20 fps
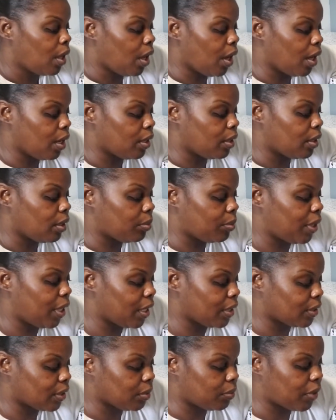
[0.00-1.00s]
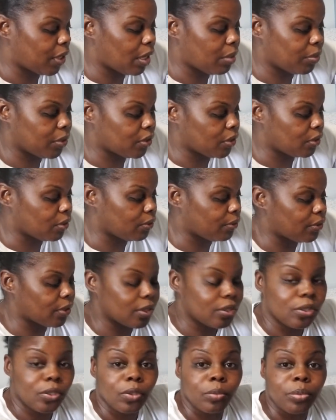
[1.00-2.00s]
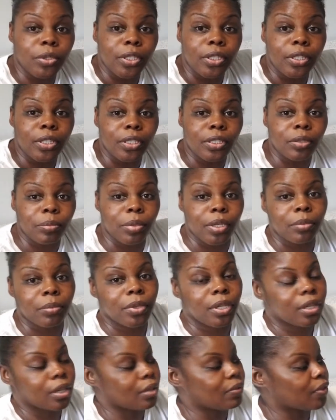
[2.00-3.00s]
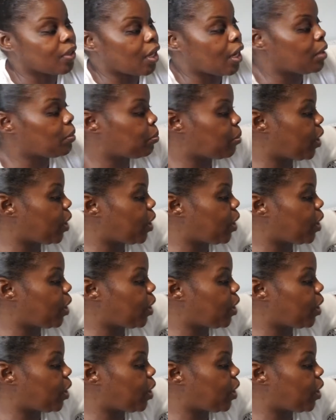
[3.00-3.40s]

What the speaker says: and he has some damage in the front, so it'd be good to be able to cover that.